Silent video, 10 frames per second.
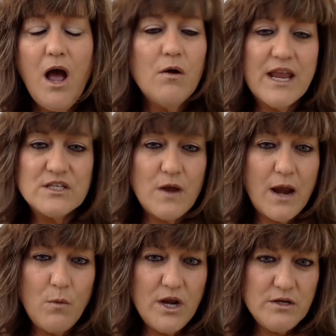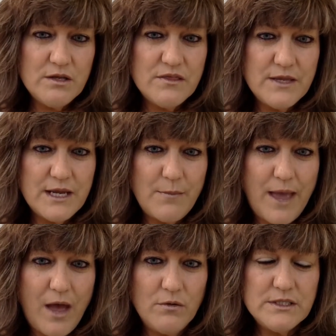Okay, so I want you to think
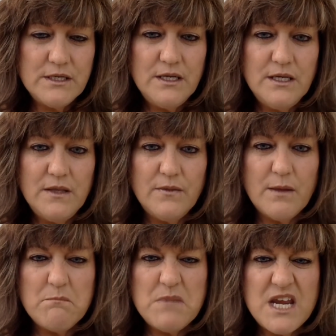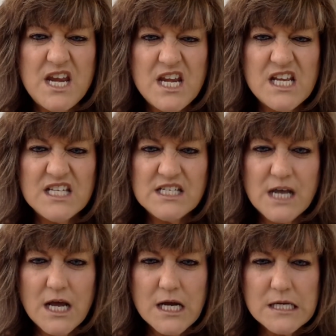about the meanest,
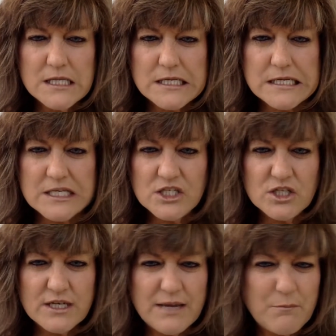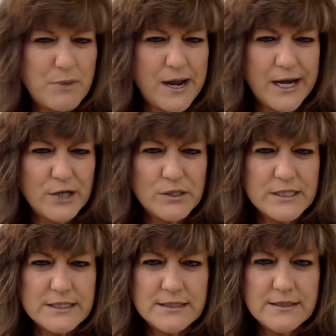ugliest looking
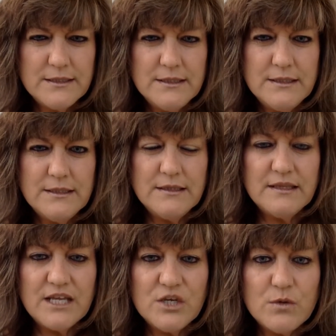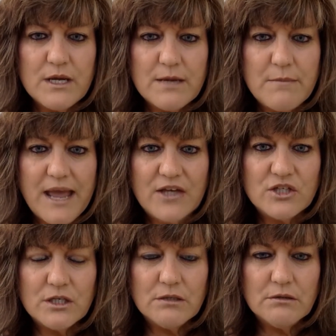pirate that you can
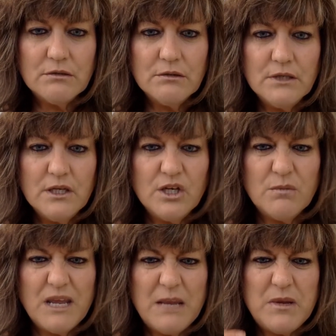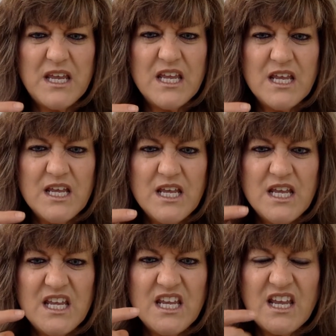imagine. Maybe
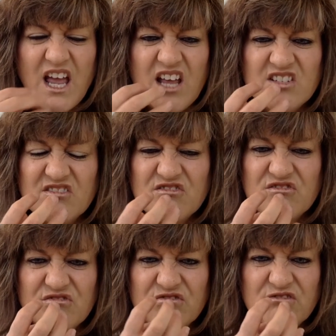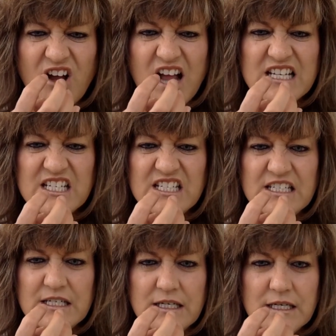he has
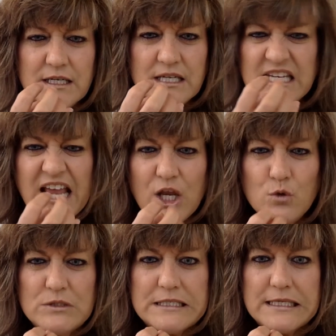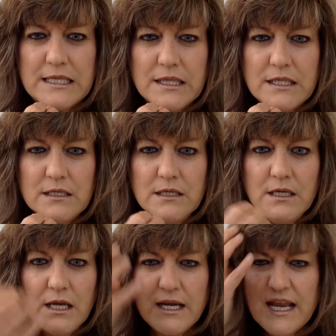rotten yellow teeth
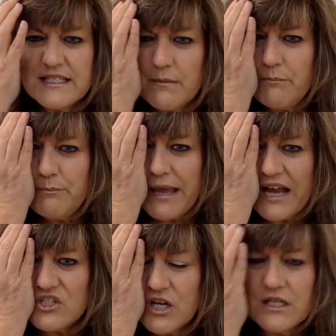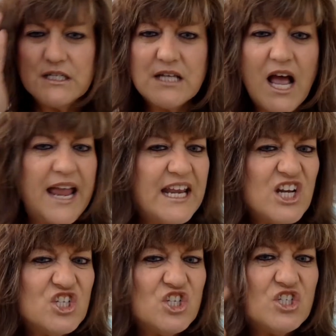and he has a patch on his eye and
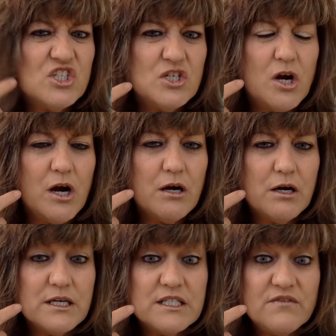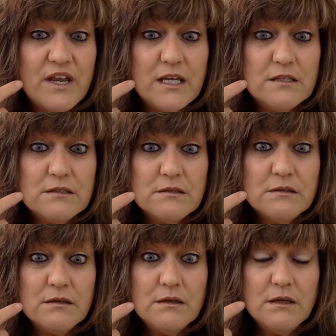a scar on his face.
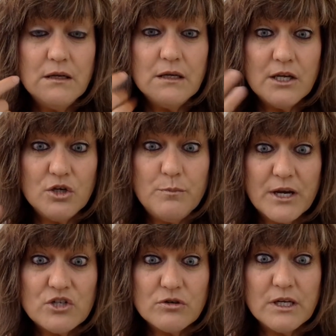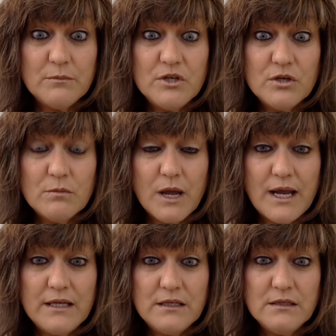Can you picture him in your
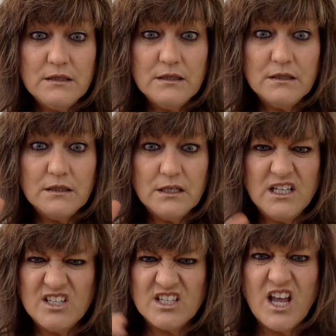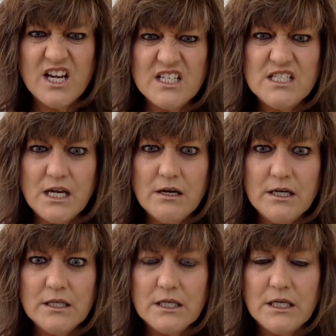mind? He's kind of
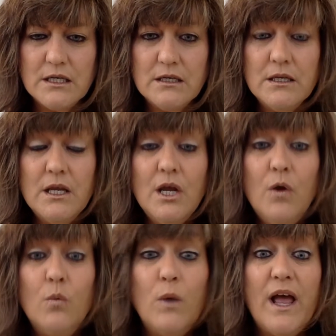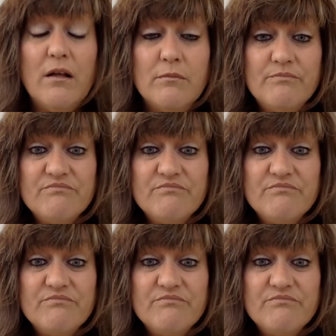scary looking. Well,